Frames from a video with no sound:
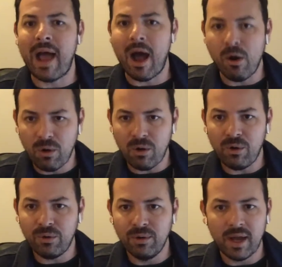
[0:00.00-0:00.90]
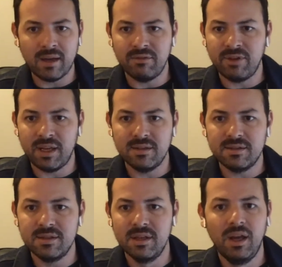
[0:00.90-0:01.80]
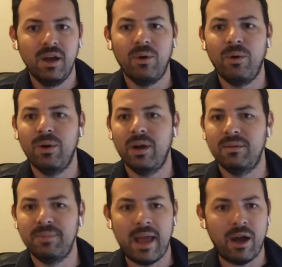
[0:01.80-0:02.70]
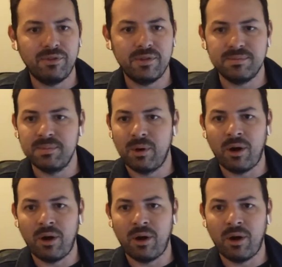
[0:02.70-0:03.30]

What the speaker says: alcohol at events, or health and